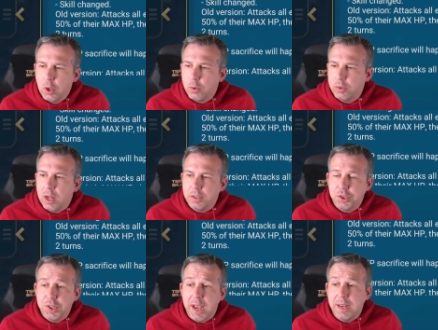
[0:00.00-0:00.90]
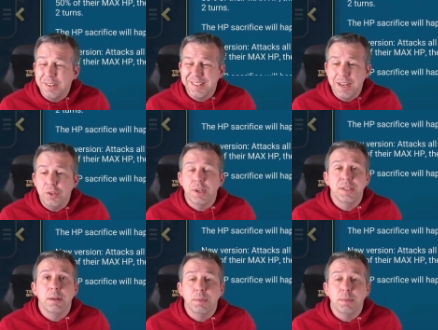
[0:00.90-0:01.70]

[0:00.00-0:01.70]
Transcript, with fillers: Godgar's change is interesting.